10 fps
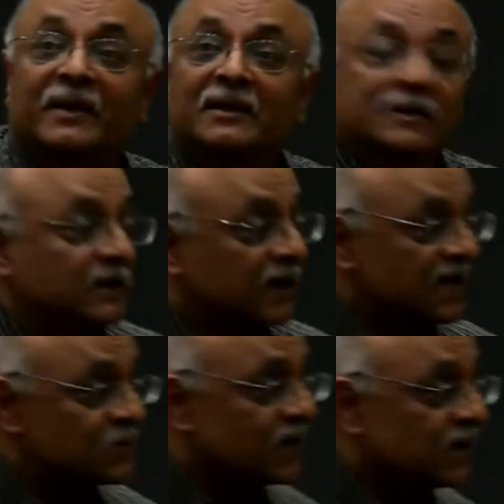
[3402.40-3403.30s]
be
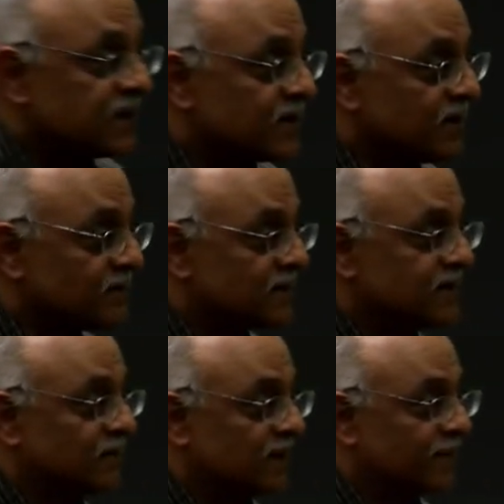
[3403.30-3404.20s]
last one, Antonio, is
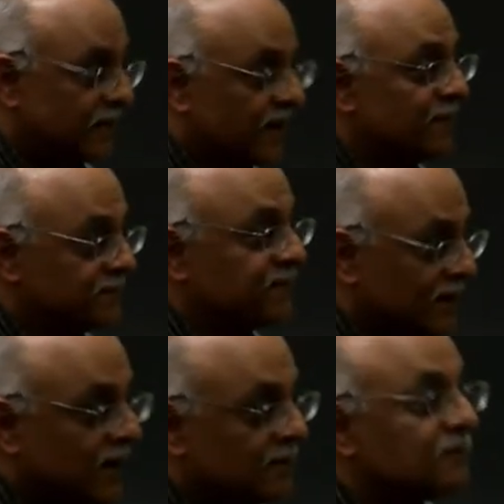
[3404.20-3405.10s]
it? Yeah, yeah.
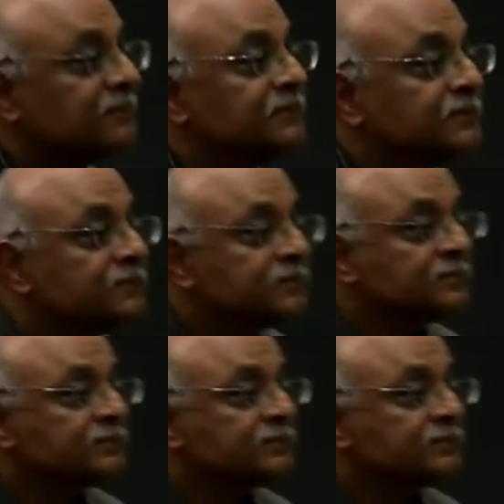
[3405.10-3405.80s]
okay. Yeah,